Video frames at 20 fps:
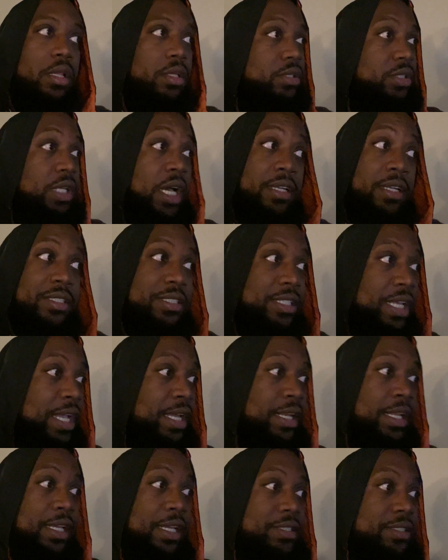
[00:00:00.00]
understand
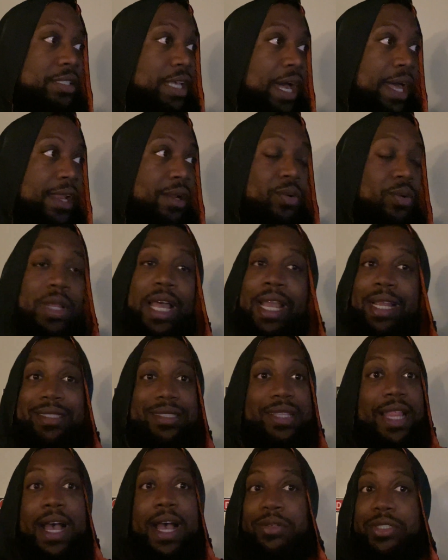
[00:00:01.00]
this, I don't like
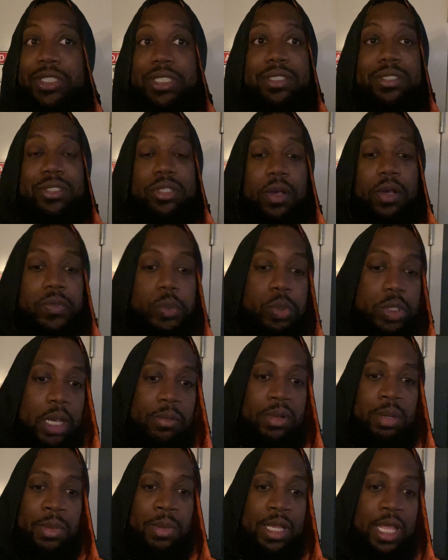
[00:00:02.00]
slouches. So if you come
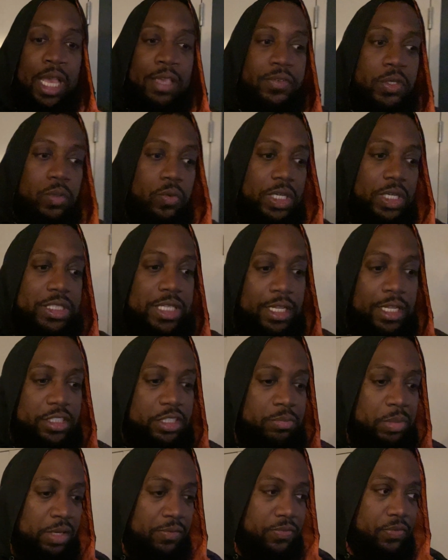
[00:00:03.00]
into my life, you reach out to
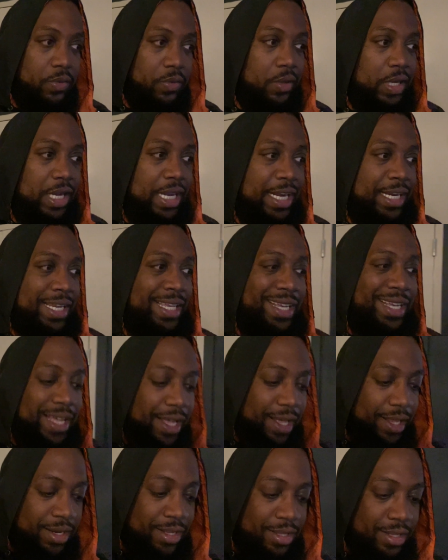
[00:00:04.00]
me for any
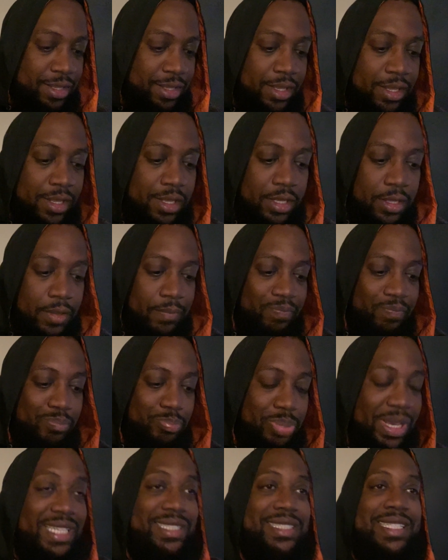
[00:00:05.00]
kind of
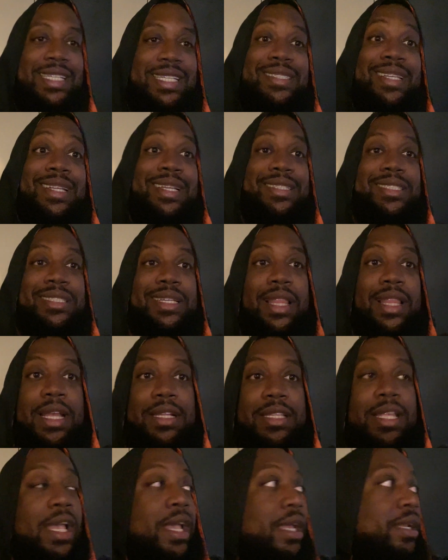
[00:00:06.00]
business, any shit like
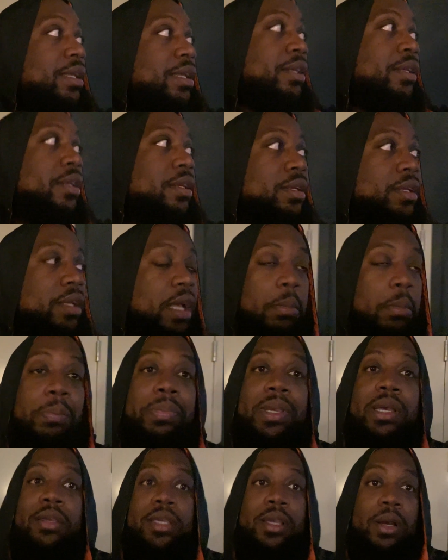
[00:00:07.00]
that, I'm gonna be
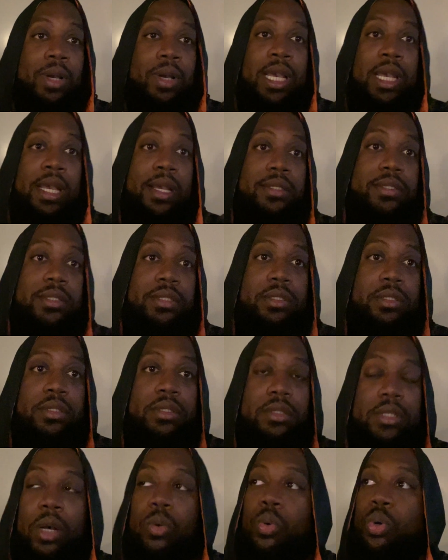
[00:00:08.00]
on your ass.
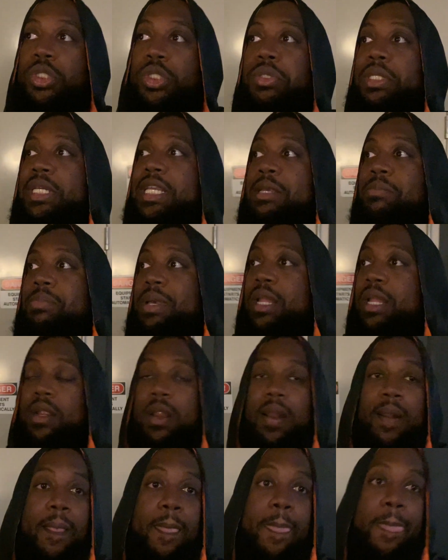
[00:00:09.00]
I want you to get better,
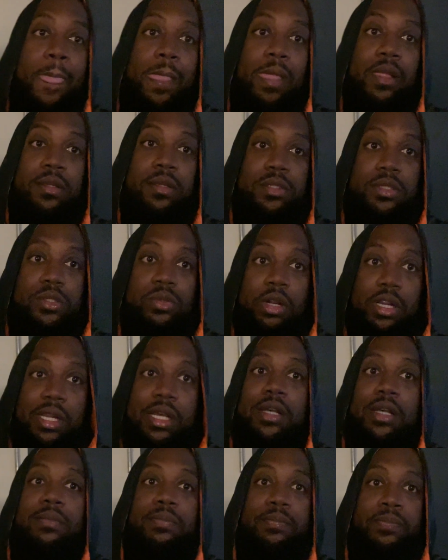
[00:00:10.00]
straight
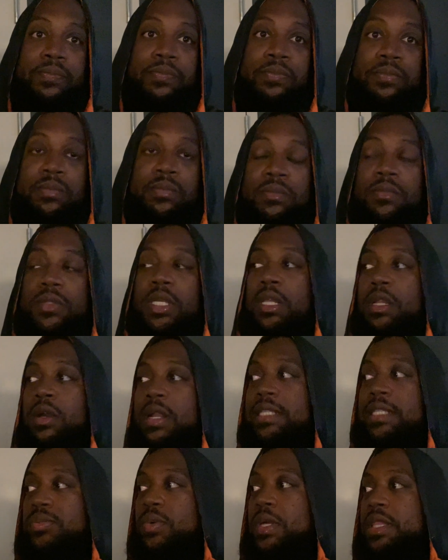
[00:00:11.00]
up.
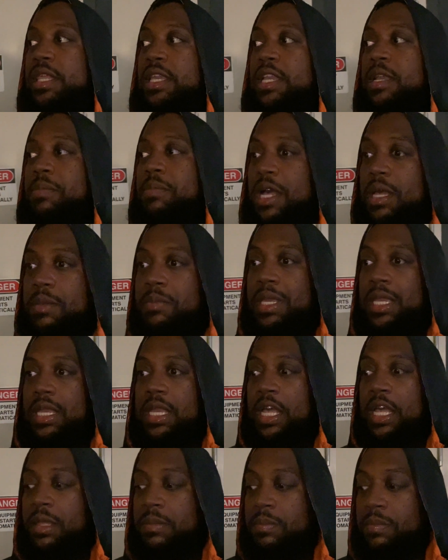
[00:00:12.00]
That's one thing about me.
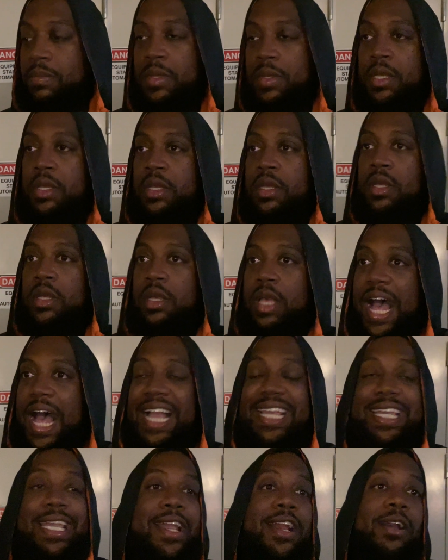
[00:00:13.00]
I
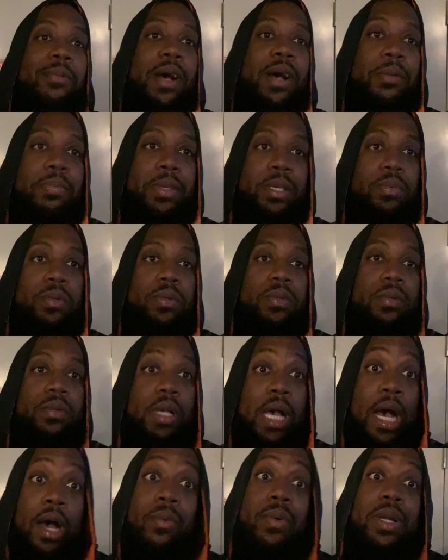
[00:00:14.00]
care about people.
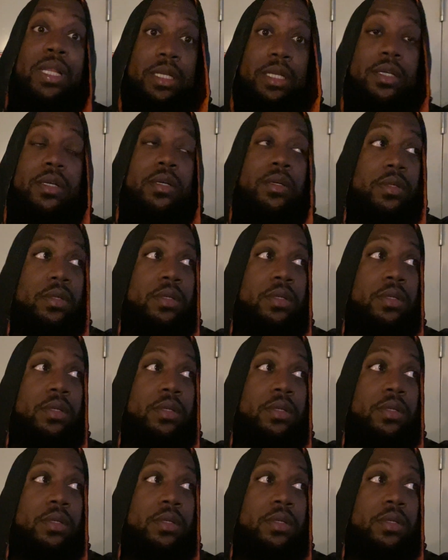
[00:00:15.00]
I really do,